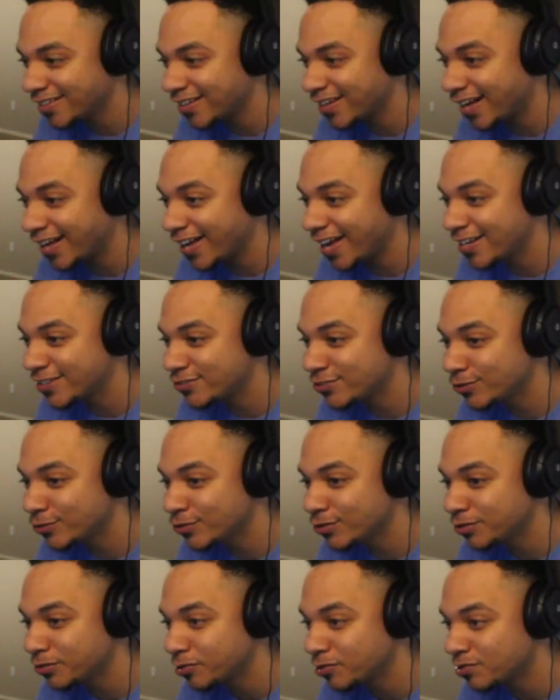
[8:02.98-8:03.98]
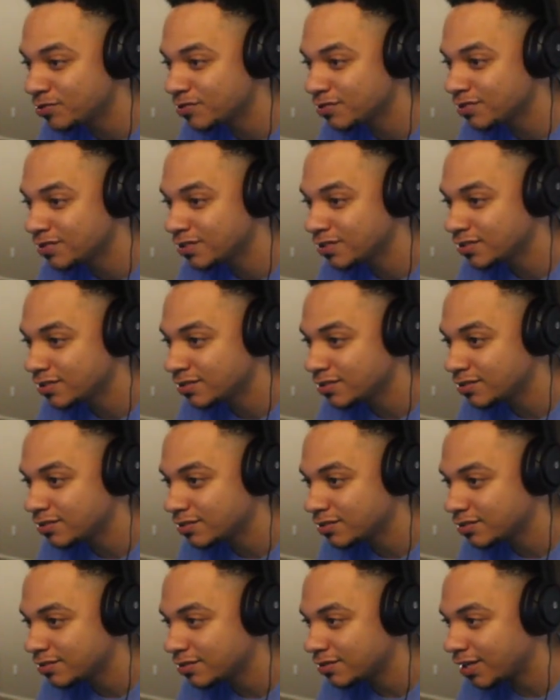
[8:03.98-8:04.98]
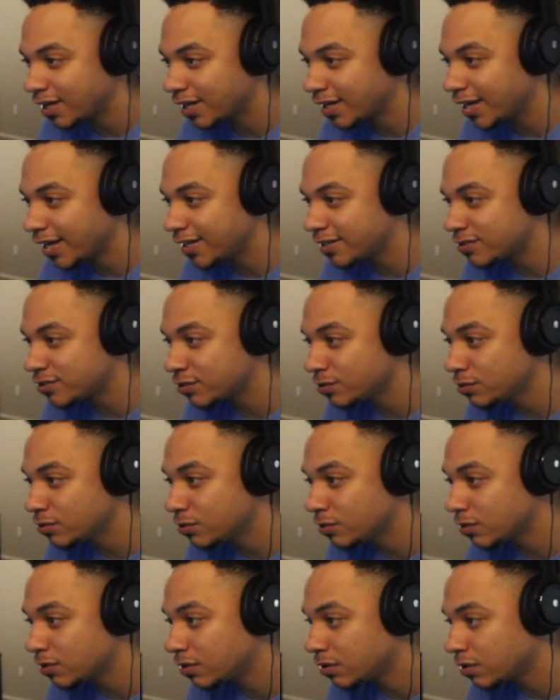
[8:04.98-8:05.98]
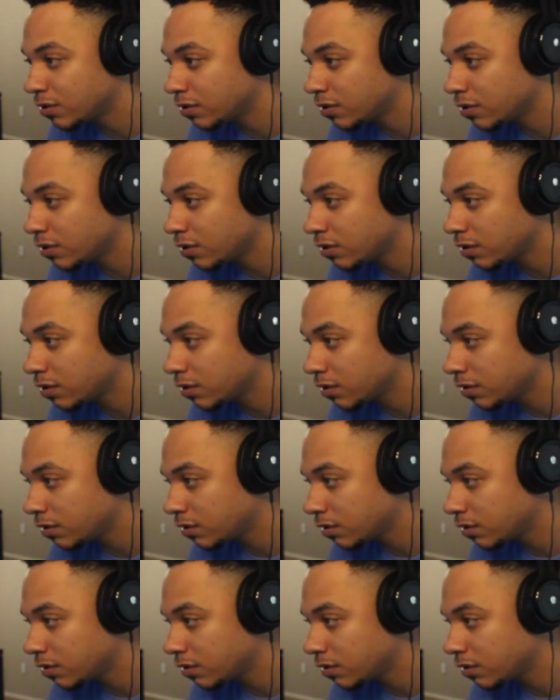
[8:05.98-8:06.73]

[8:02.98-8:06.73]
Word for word: I gained two. Mm. I gained two. I already know what you're doing.